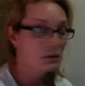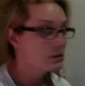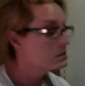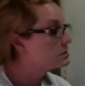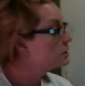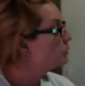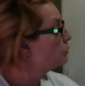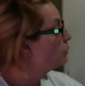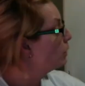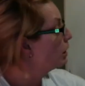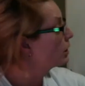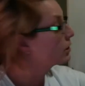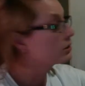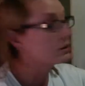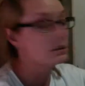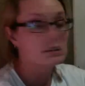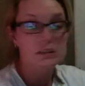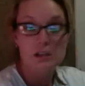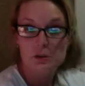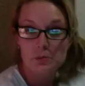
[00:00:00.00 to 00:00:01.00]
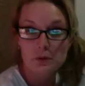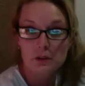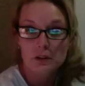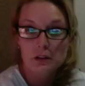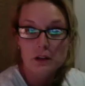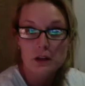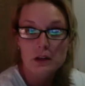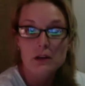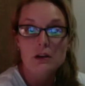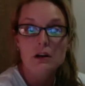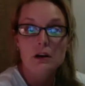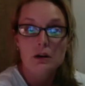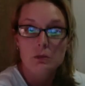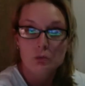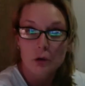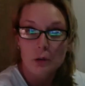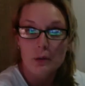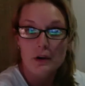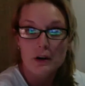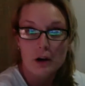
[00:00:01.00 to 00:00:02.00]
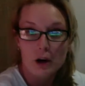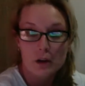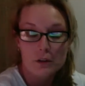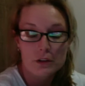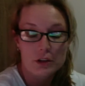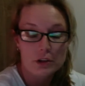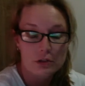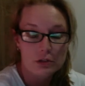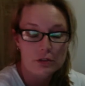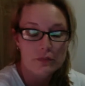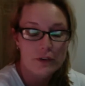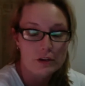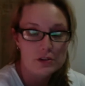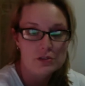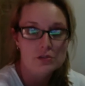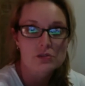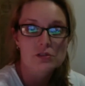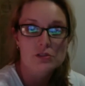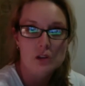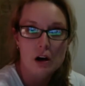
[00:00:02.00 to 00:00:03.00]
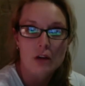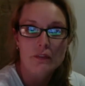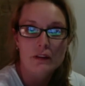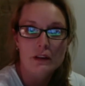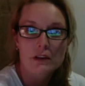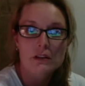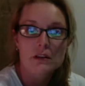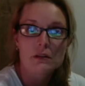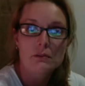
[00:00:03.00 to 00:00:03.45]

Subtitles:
So water is typically what we call the universal solvent.